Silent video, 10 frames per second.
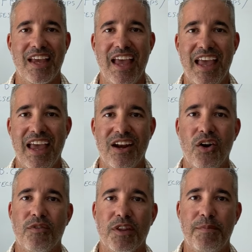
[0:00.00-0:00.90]
and
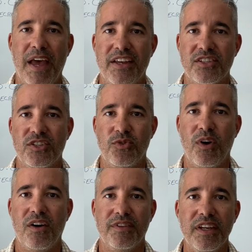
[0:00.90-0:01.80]
over the past
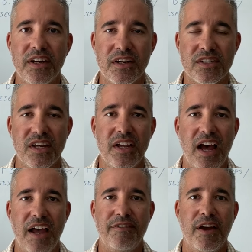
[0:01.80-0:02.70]
12 years,
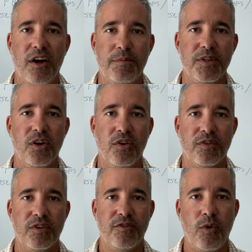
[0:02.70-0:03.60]
I've helped
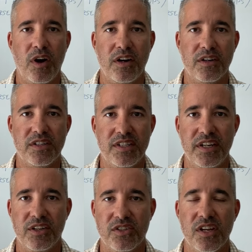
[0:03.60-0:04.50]
over 400
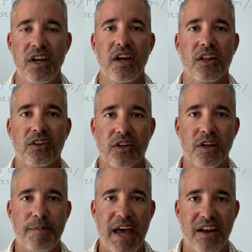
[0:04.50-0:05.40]
seniors learn
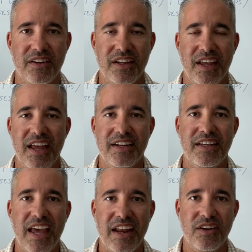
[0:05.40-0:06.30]
about and
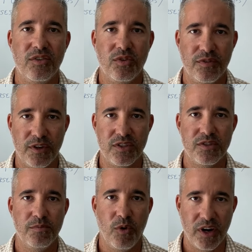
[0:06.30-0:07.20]
get
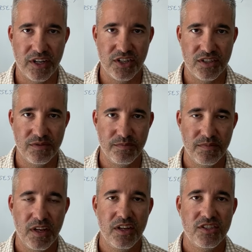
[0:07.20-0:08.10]
reverse mortgages.
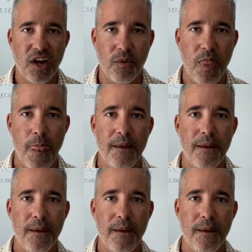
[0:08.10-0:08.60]
So,